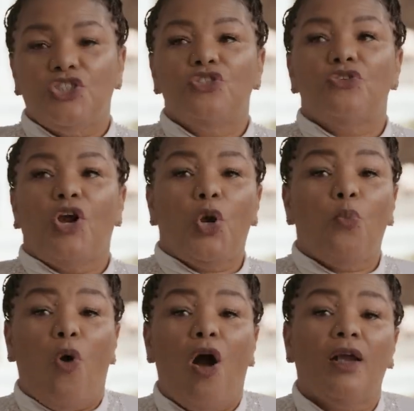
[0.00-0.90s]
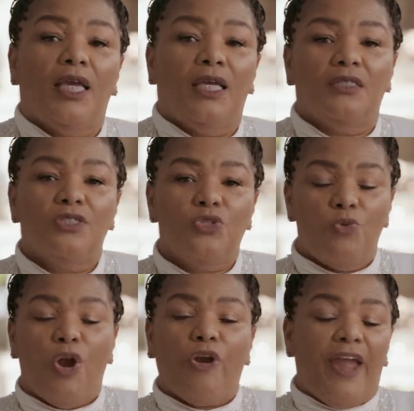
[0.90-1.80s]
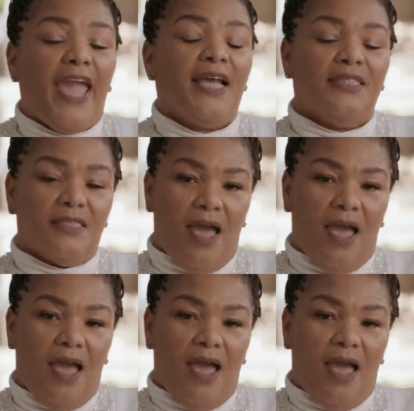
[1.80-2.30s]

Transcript: she started walking to her aunt's